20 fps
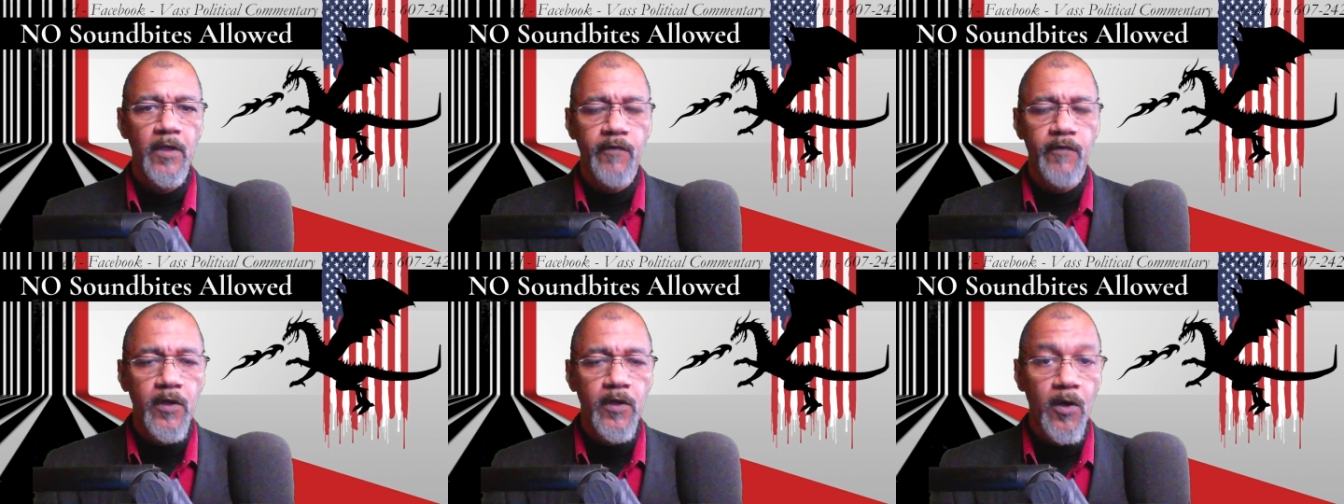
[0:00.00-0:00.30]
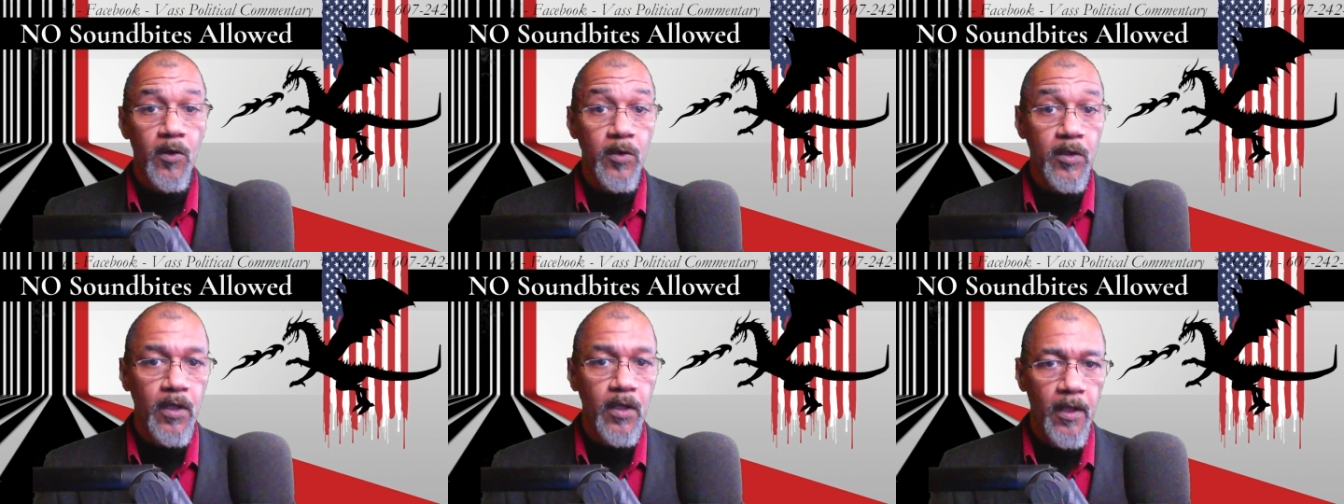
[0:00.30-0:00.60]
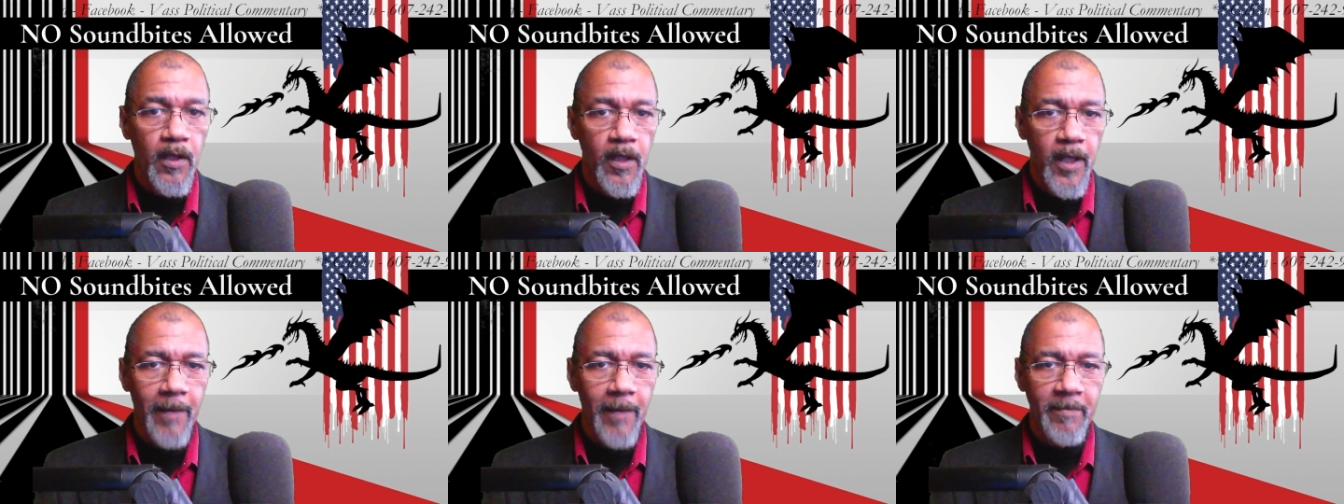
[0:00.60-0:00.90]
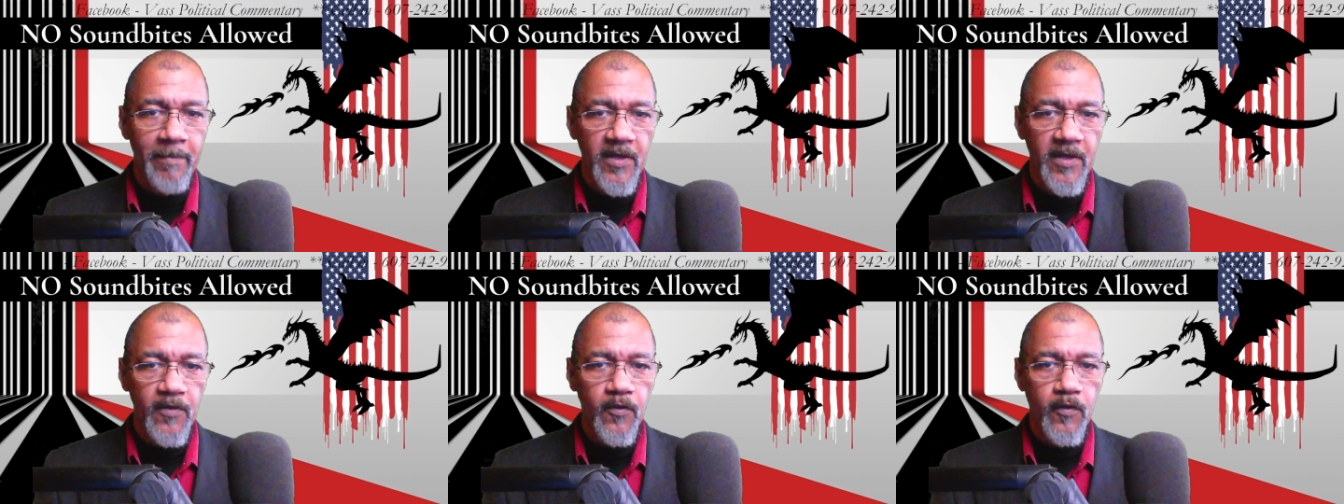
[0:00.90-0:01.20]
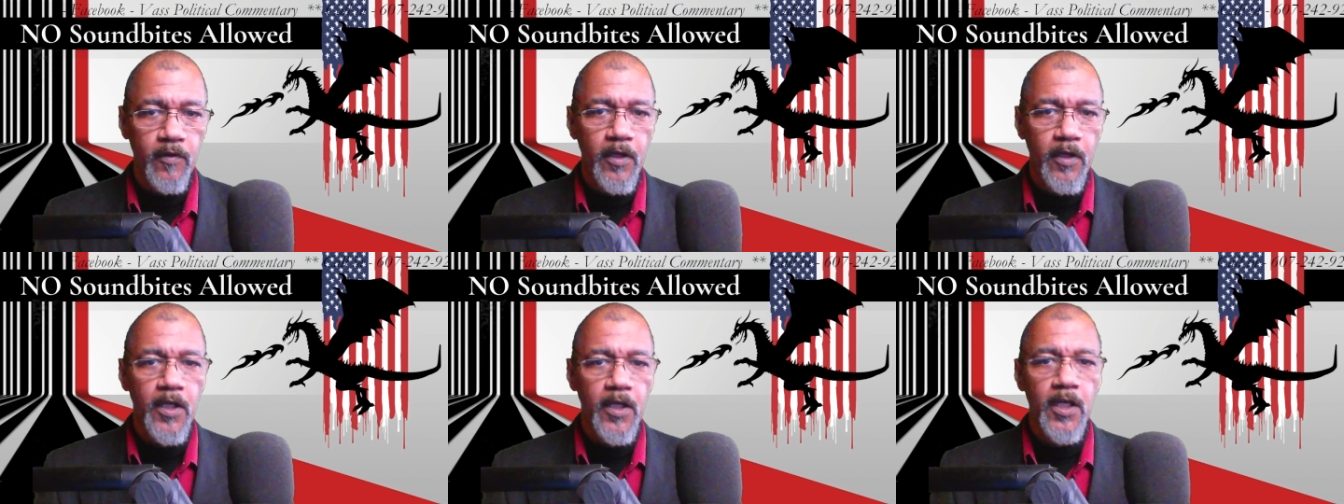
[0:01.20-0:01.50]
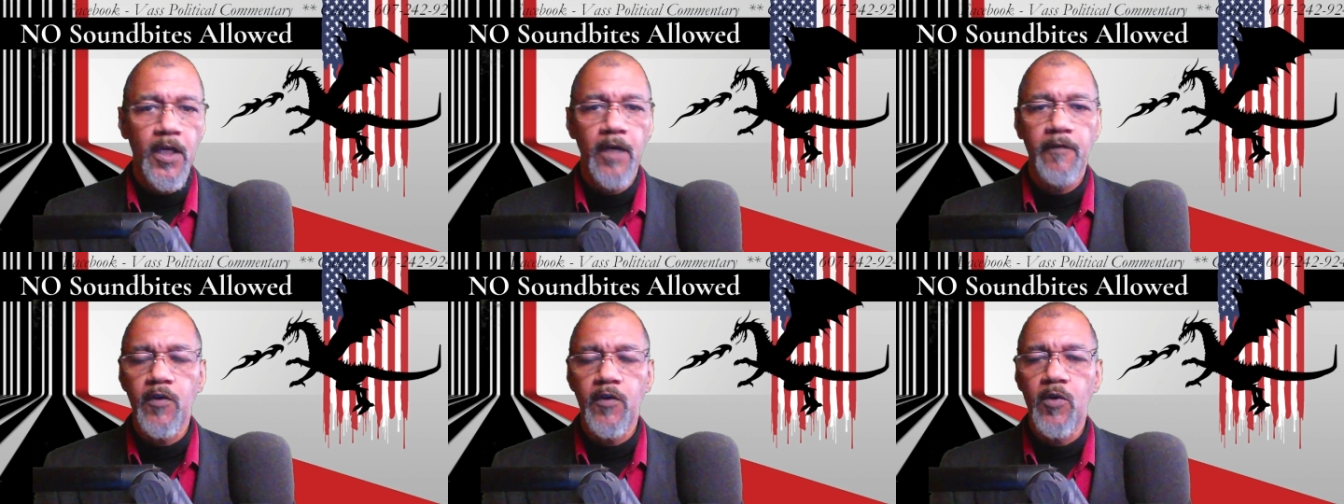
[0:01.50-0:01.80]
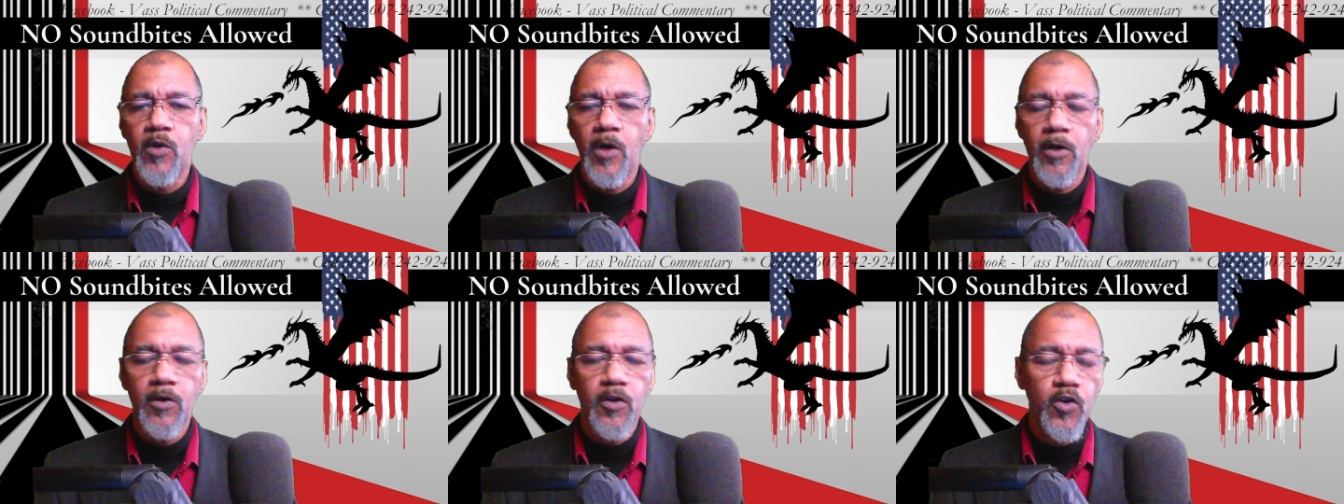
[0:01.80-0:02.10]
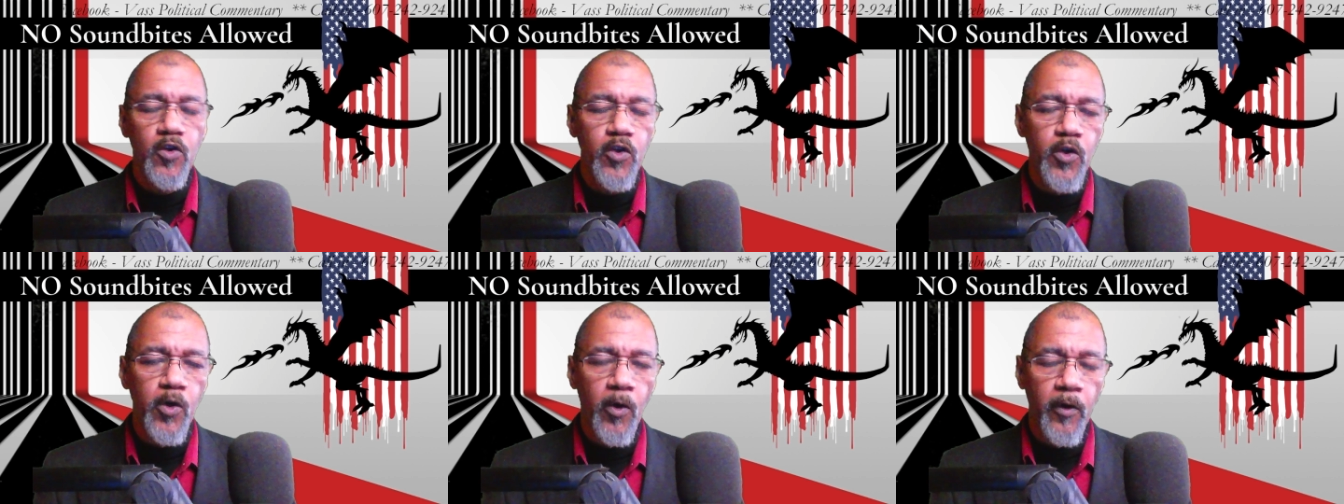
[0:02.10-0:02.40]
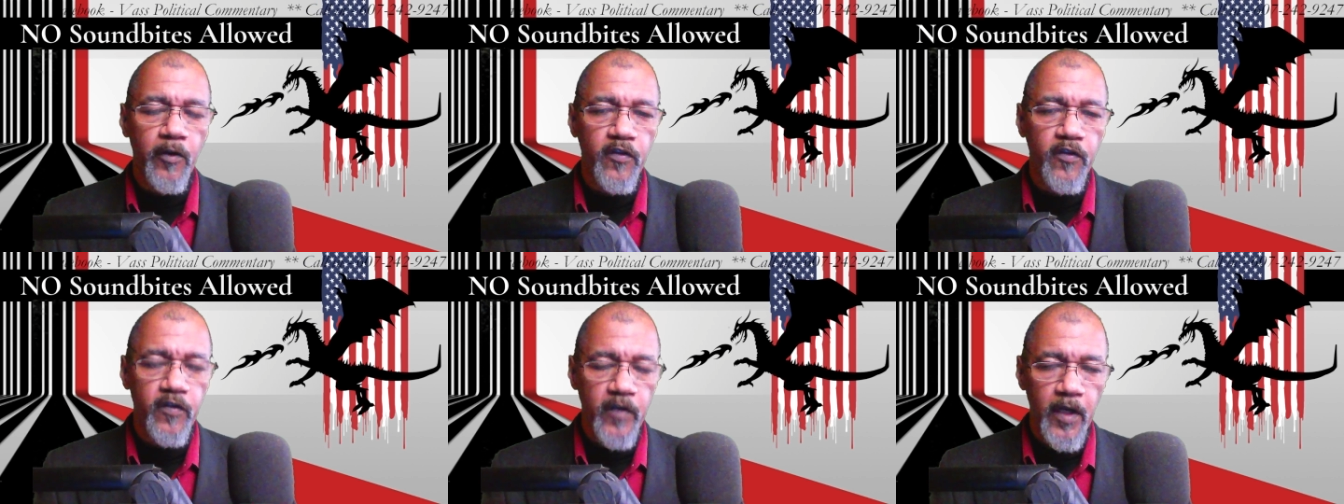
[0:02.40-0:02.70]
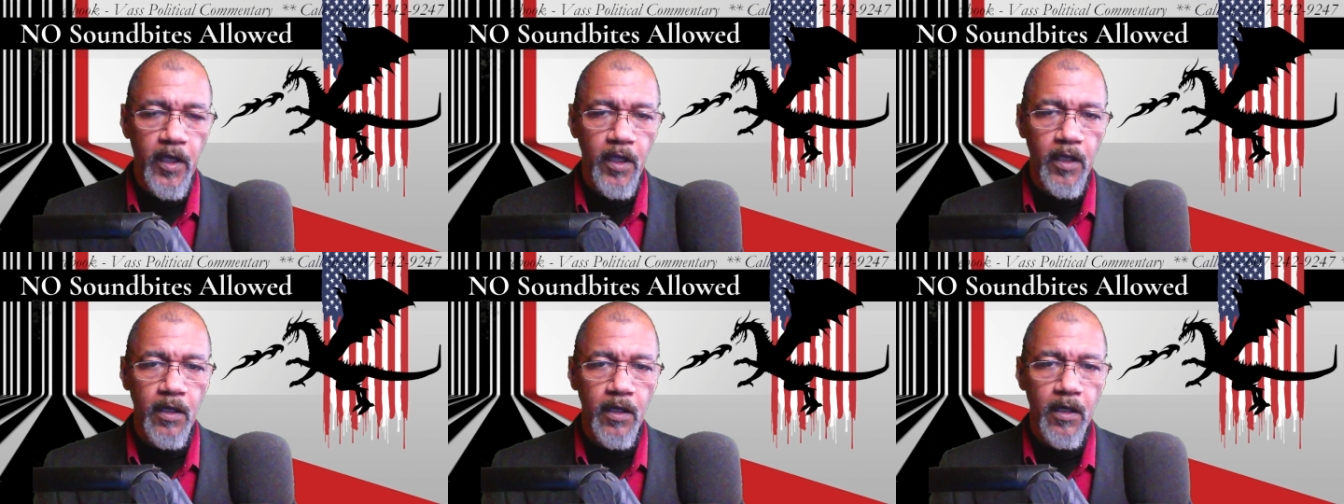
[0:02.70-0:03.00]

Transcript: you go to Columbus, if you go to New York City,